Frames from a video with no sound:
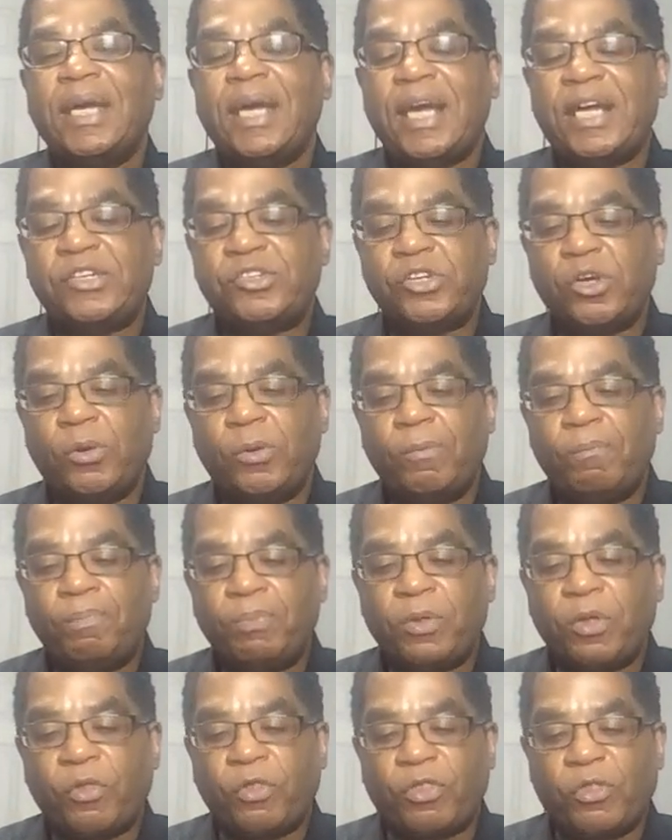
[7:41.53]
And so
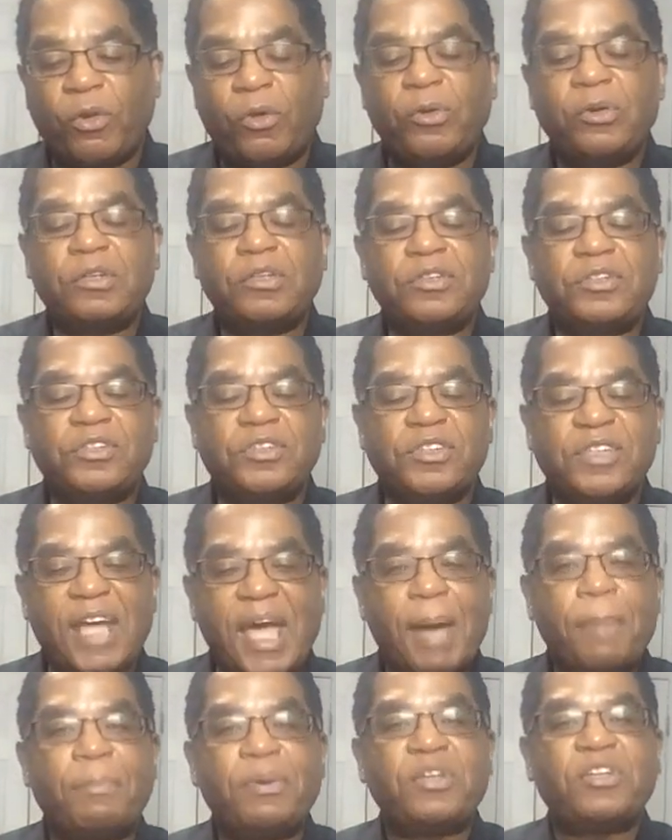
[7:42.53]
the third
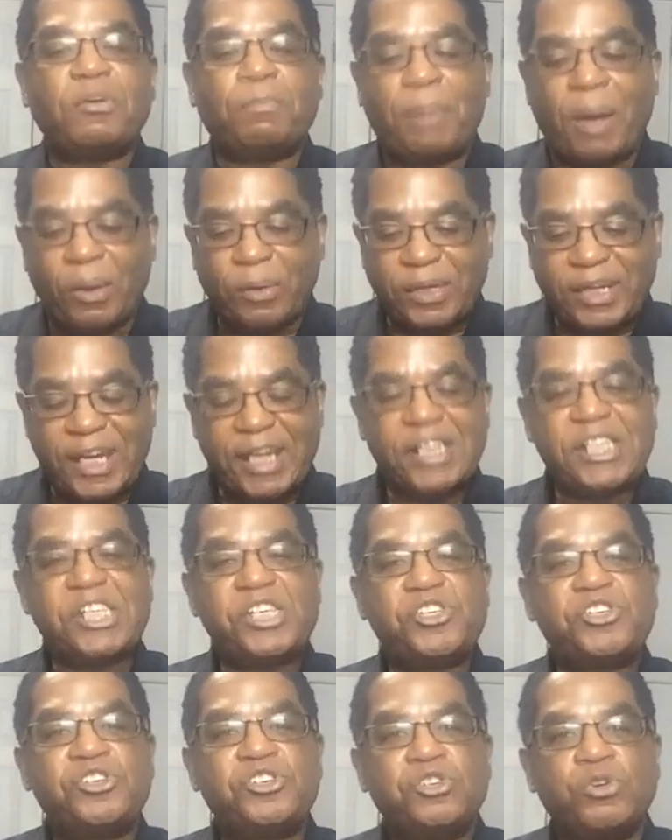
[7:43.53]
step is about
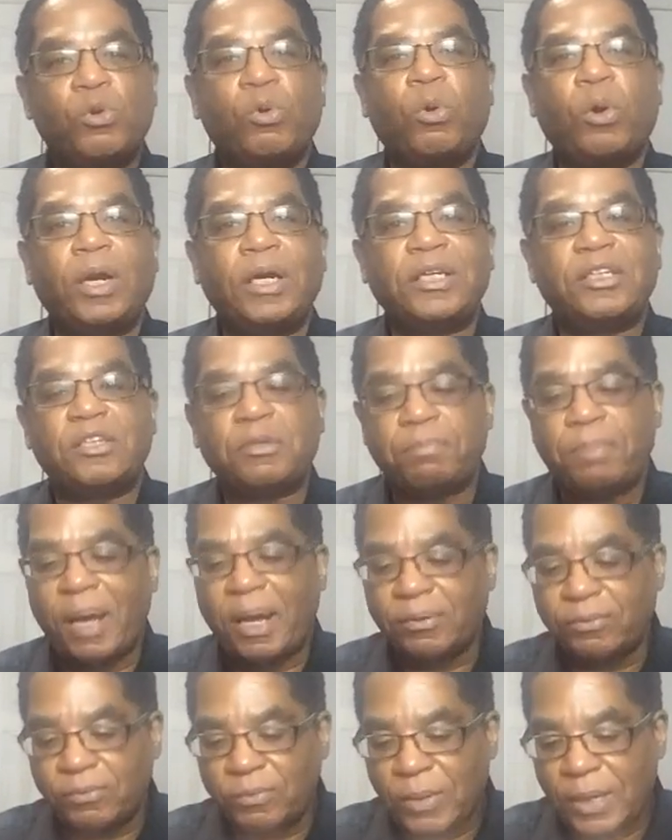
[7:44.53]
getting sure. It's
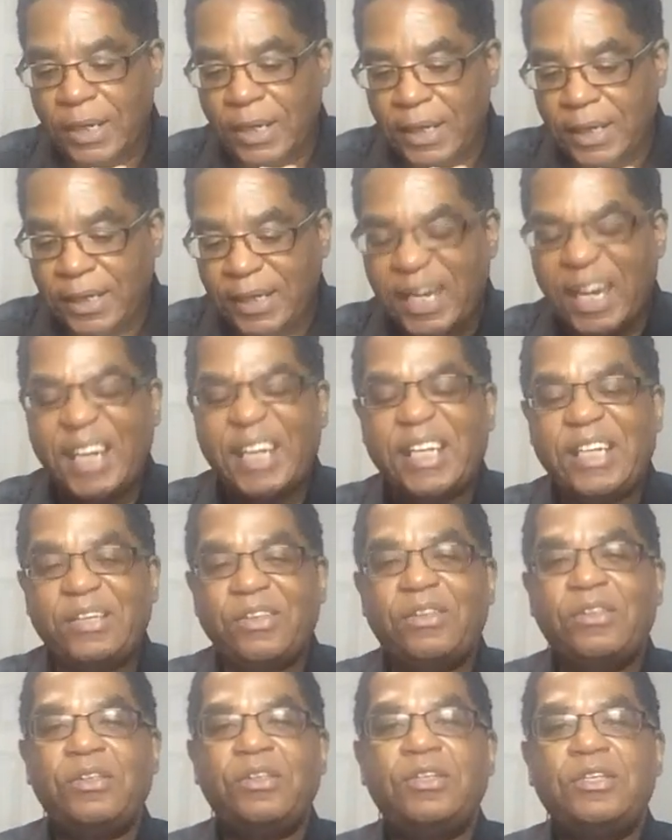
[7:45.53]
about
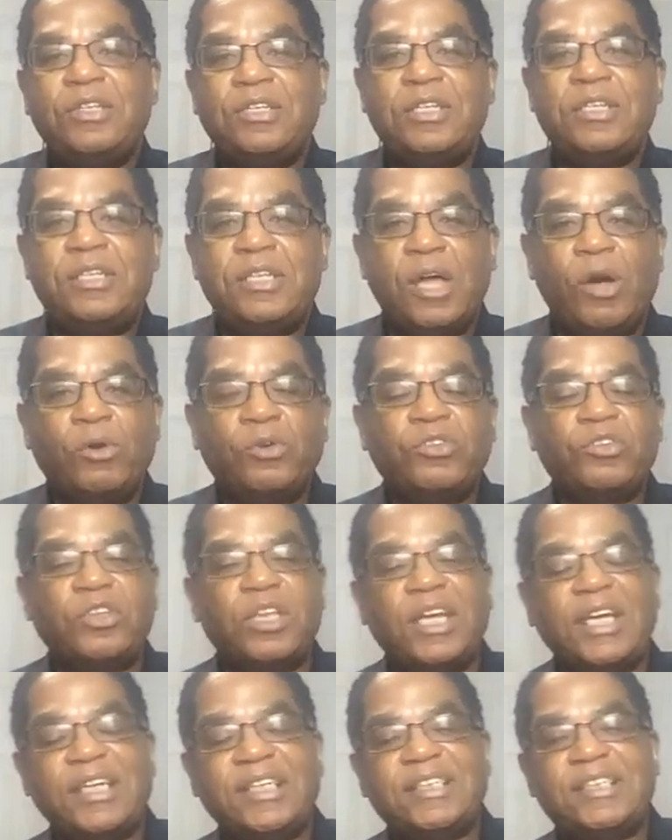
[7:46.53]
getting those
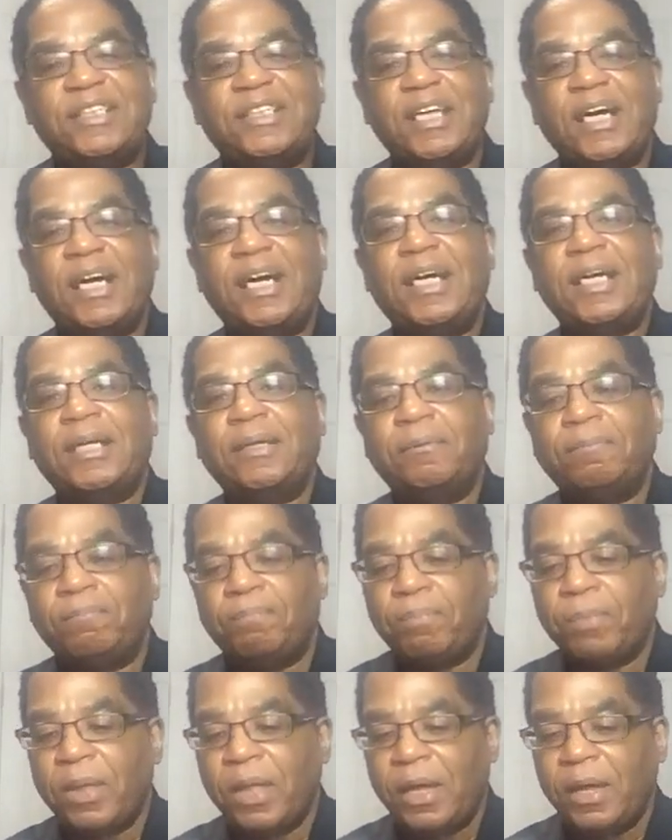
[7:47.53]
things done
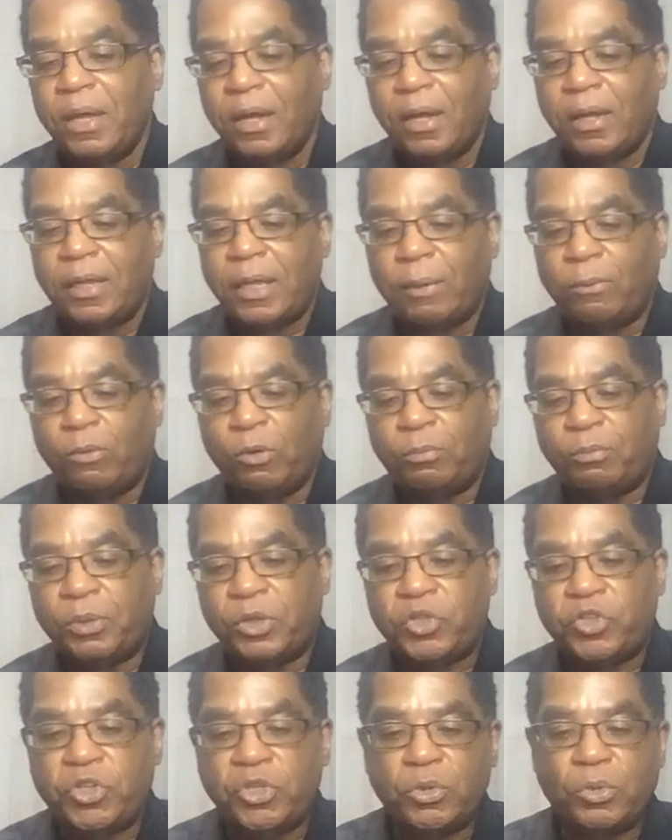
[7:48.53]
that will
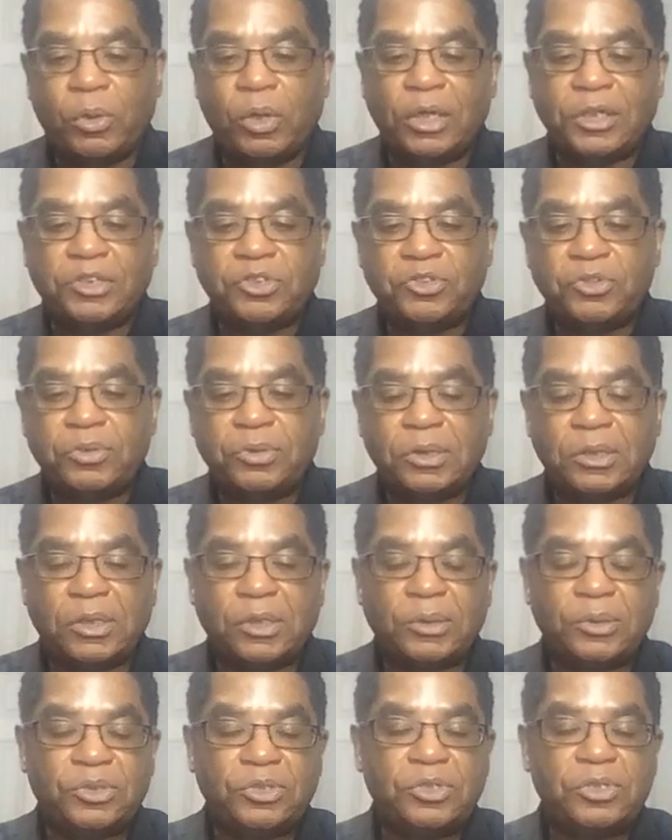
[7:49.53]
put you
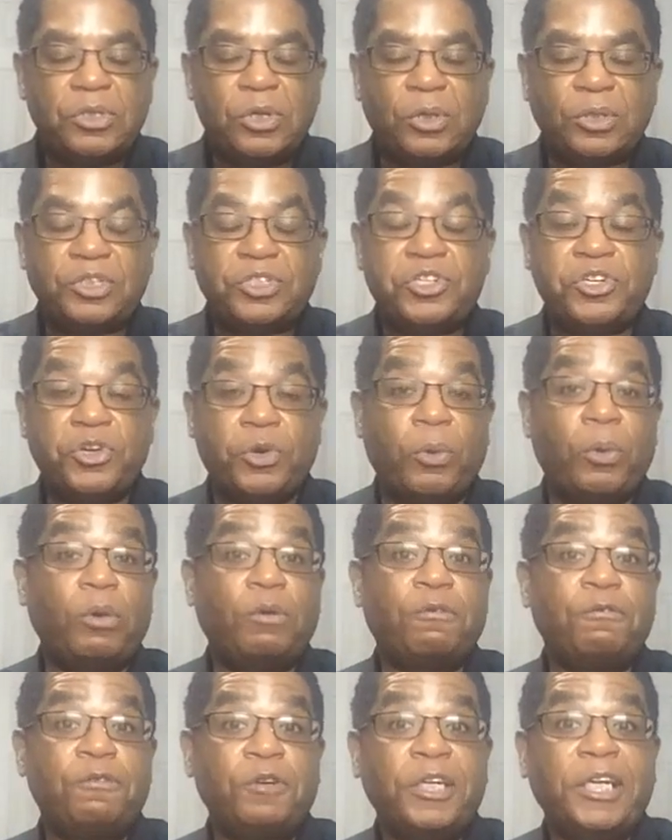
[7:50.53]
on
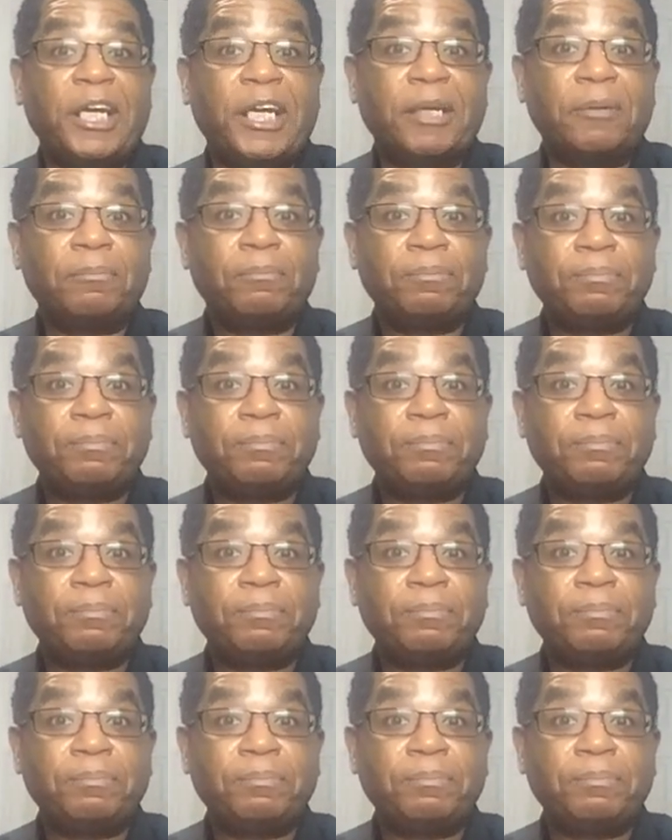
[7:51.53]
surer footing.